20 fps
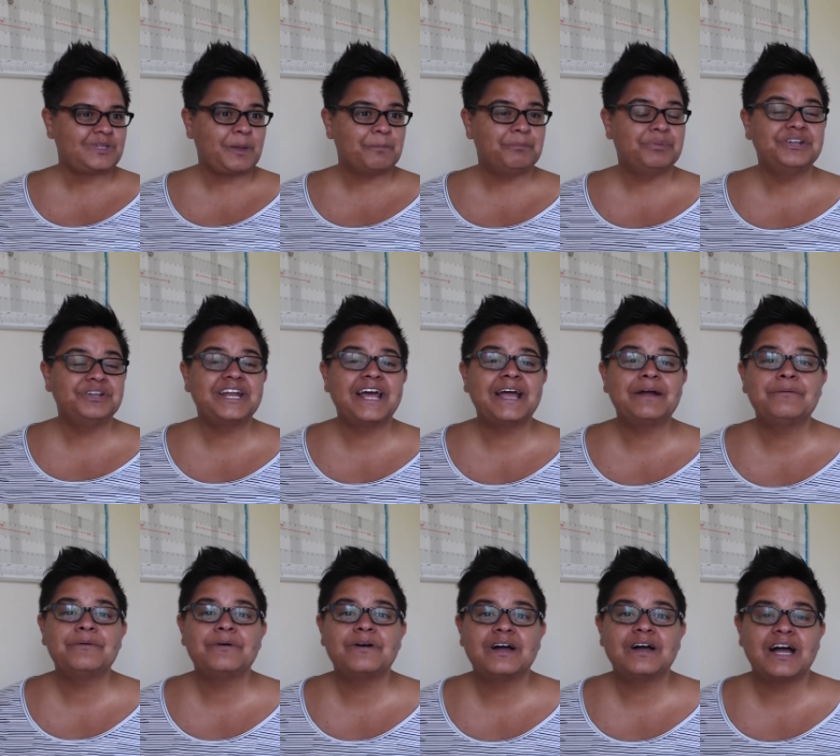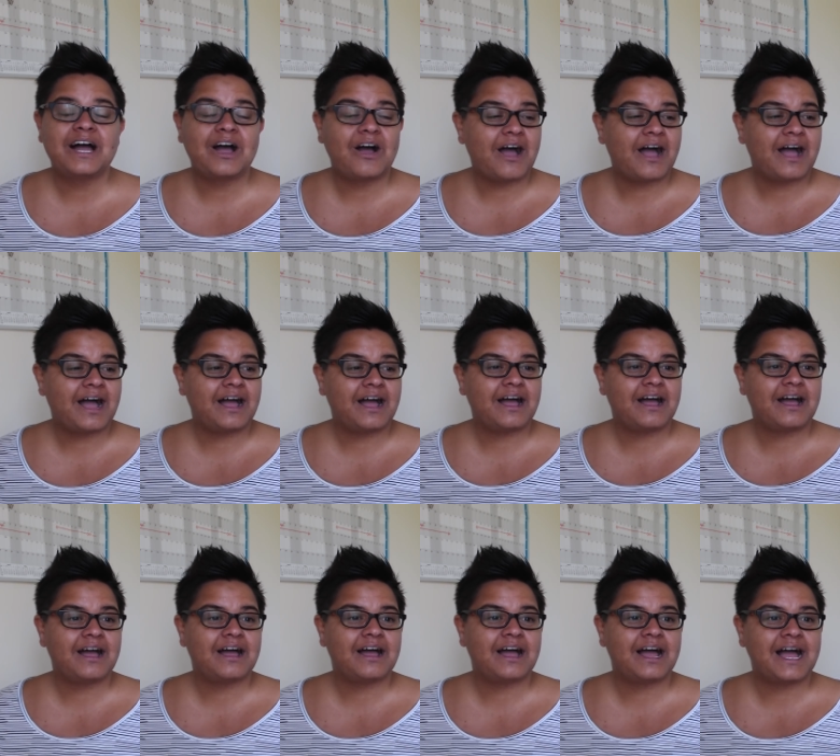But now
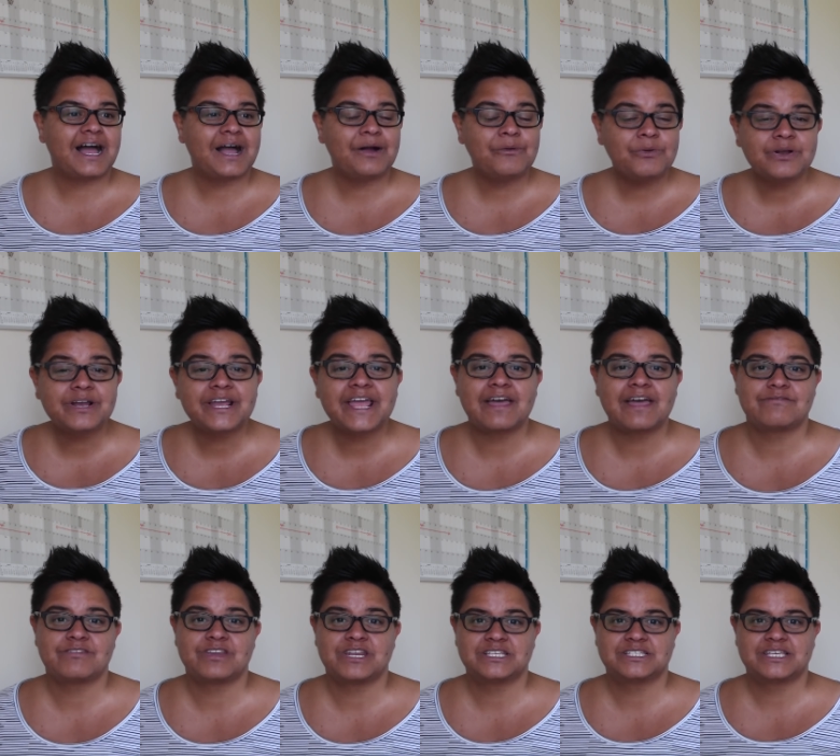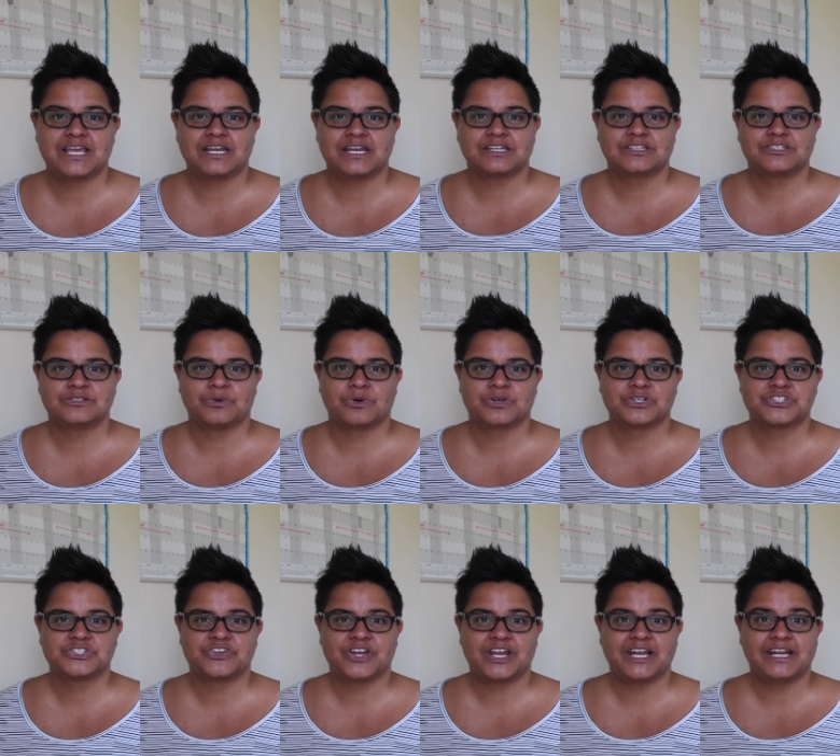our Kevin is headed to
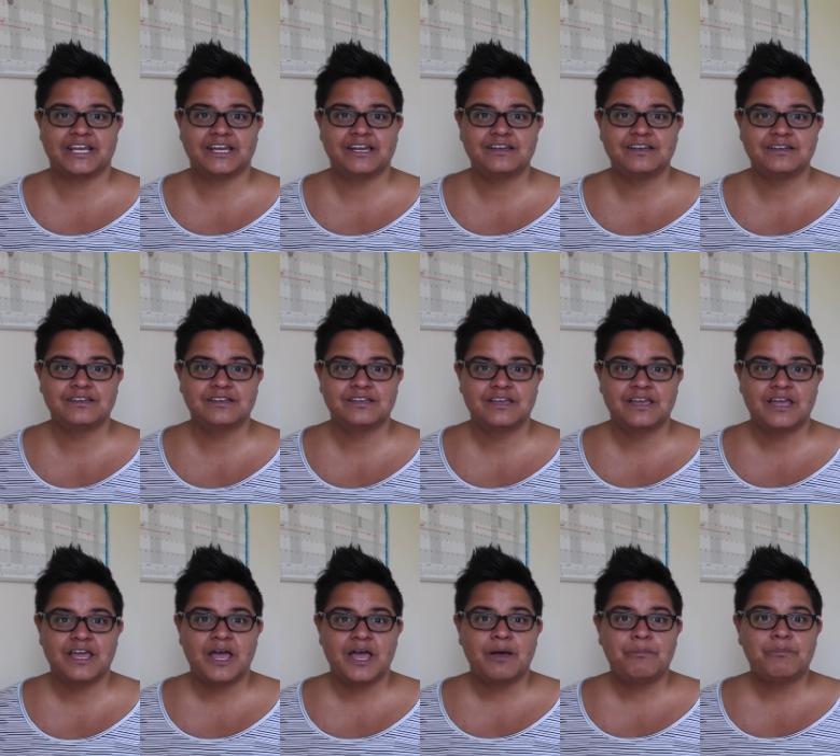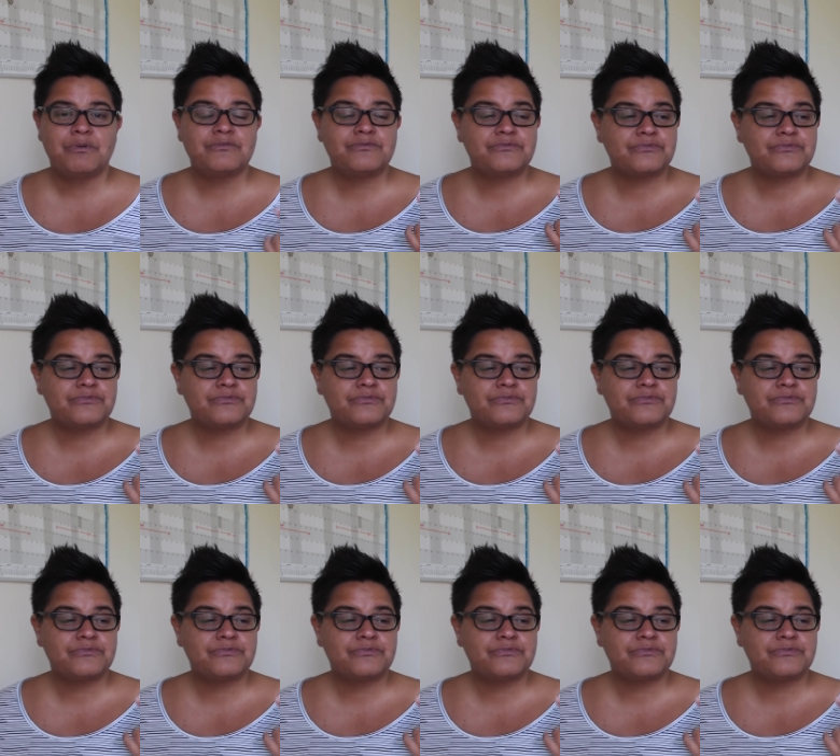Australia. But